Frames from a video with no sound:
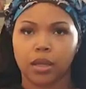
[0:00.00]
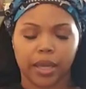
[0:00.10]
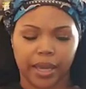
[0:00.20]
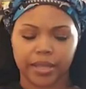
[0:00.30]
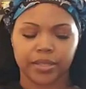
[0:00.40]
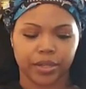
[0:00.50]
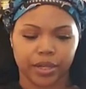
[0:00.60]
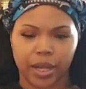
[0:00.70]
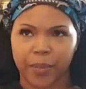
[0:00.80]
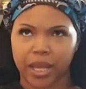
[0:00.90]
Cancer.
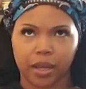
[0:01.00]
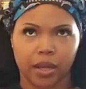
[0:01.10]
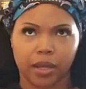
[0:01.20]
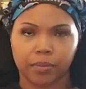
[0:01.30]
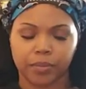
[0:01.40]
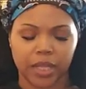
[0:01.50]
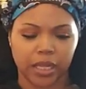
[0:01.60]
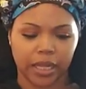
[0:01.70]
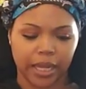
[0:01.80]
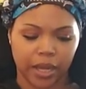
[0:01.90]
I mean, uh,
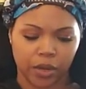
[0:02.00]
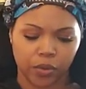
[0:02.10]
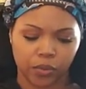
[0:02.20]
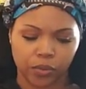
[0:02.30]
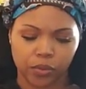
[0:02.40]
Leo.